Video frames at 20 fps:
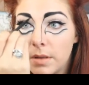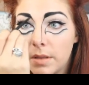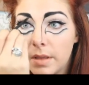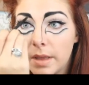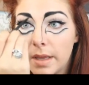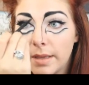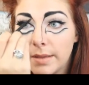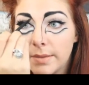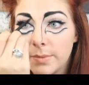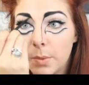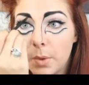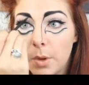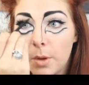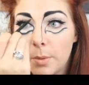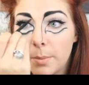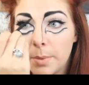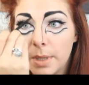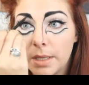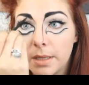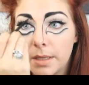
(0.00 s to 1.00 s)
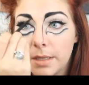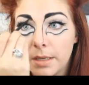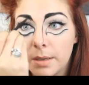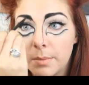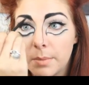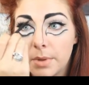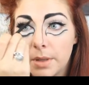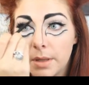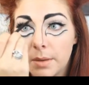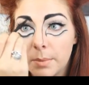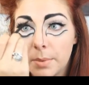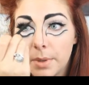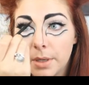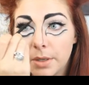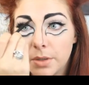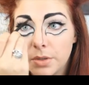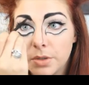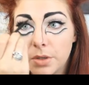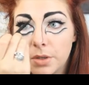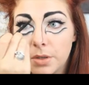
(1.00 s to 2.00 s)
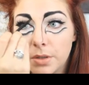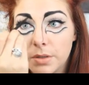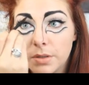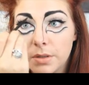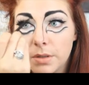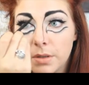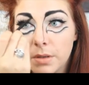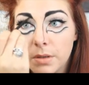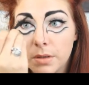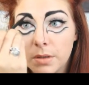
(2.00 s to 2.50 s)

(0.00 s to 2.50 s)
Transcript: things will all be cleaned up in the pictures.